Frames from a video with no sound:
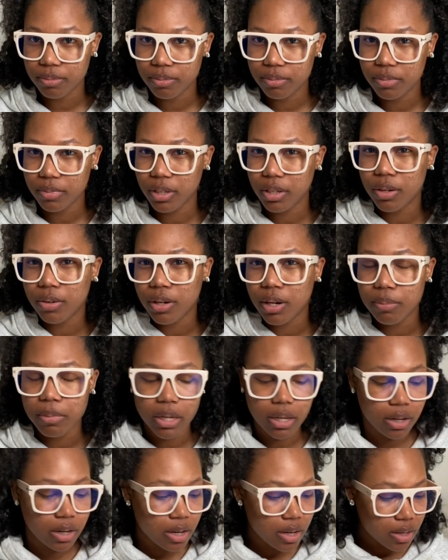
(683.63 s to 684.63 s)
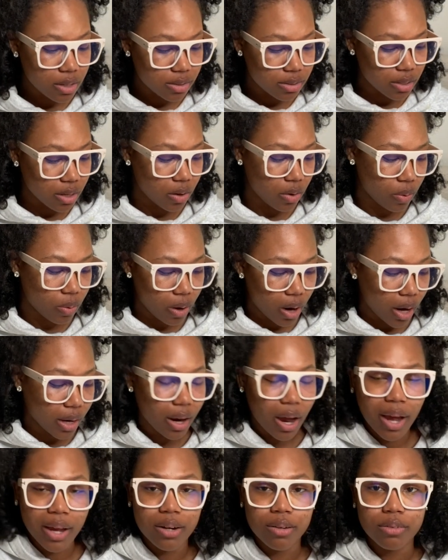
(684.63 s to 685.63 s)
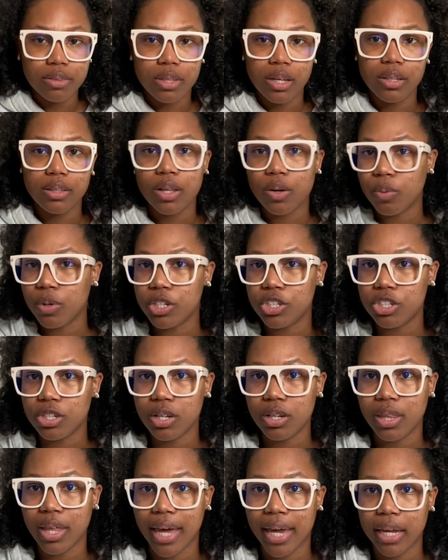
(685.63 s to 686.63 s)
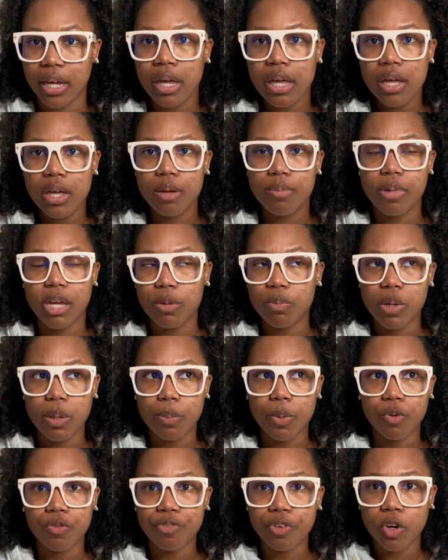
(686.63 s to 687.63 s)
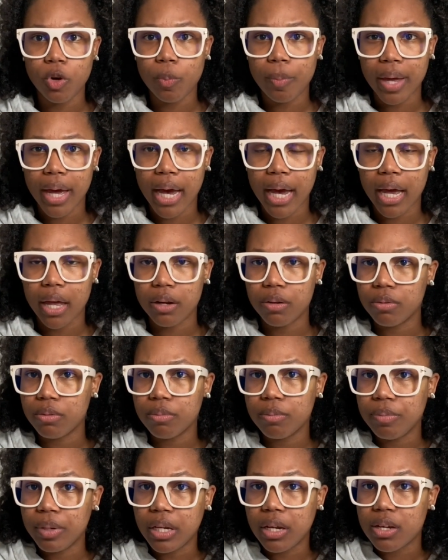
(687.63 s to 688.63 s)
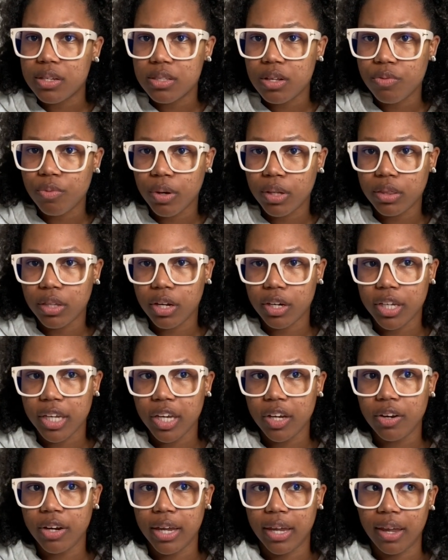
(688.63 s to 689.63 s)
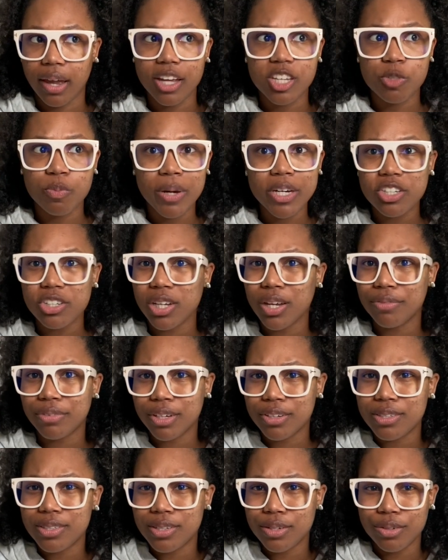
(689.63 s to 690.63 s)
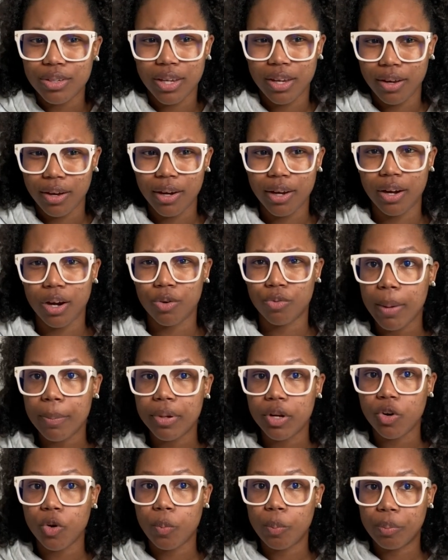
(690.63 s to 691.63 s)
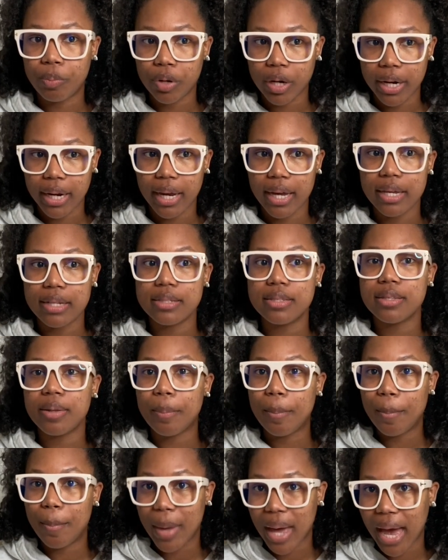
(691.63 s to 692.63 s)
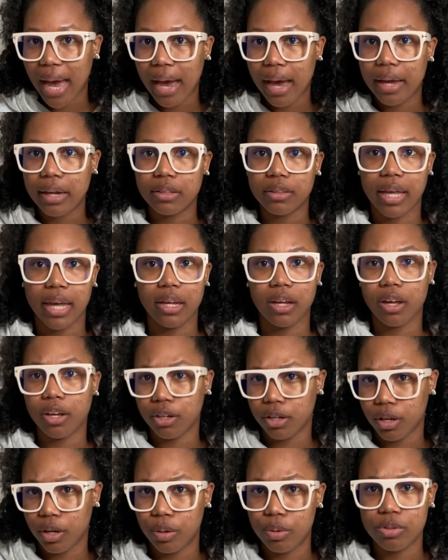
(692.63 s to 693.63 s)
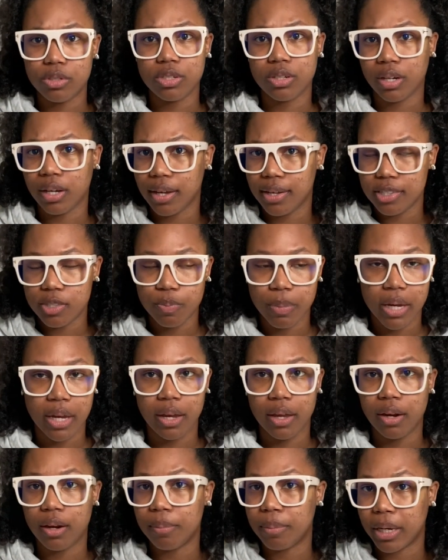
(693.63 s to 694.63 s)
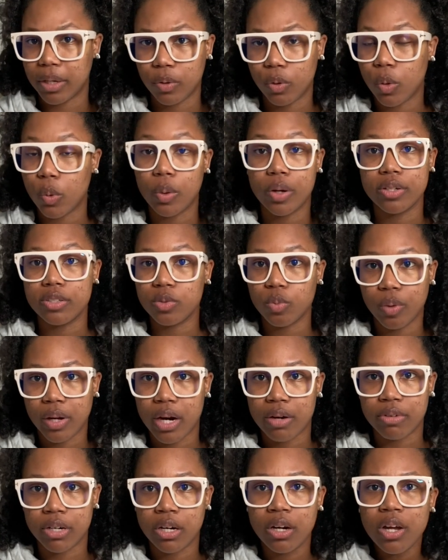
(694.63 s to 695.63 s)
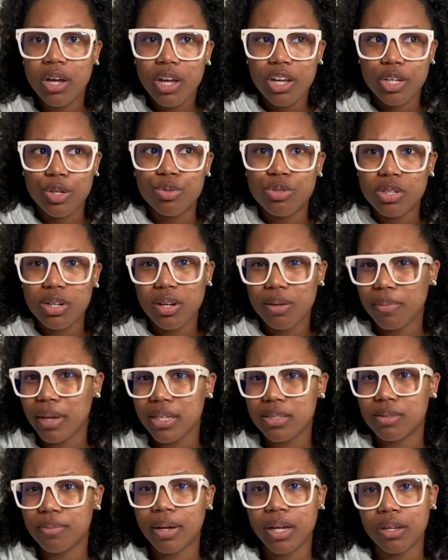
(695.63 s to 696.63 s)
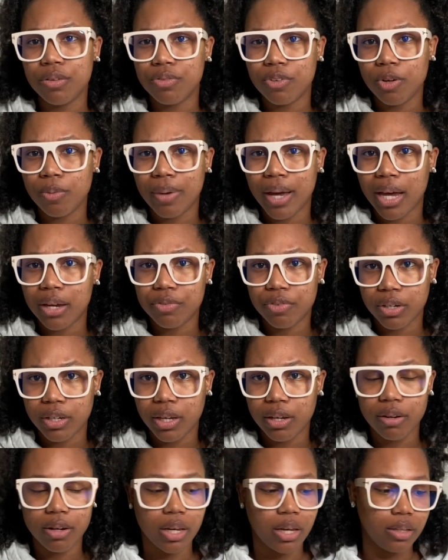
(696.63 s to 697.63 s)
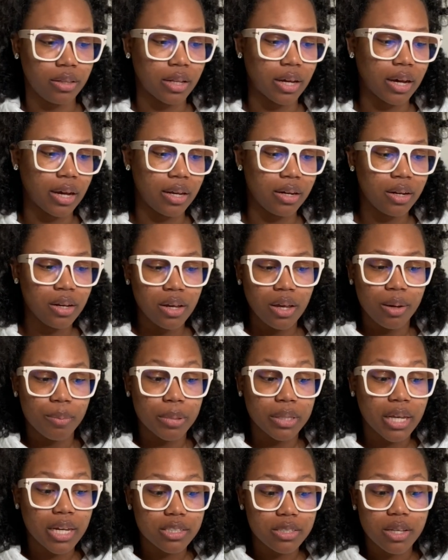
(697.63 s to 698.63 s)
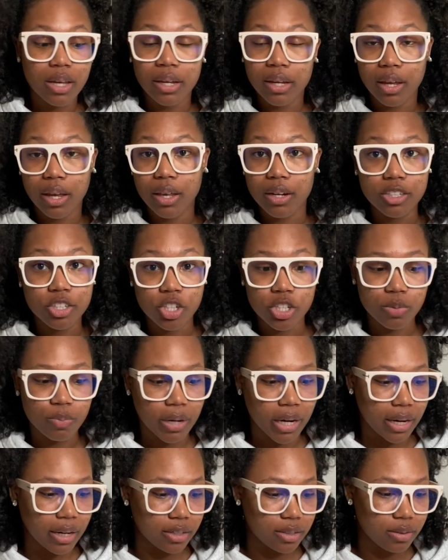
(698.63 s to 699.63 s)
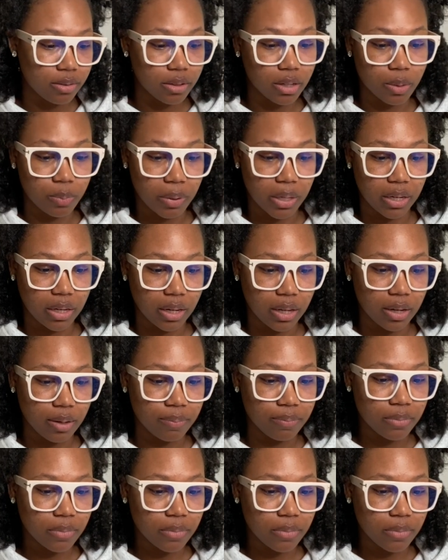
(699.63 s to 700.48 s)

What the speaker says: You know what I mean? So I don't think that we should like make people feel bad because of what they're carrying, especially if they're still carrying a reputable brand bag, like a Coach, a Kate Spade, Michael Kors, whatever. You shouldn't make somebody feel bad for carrying that. But that's, again, just my opinion.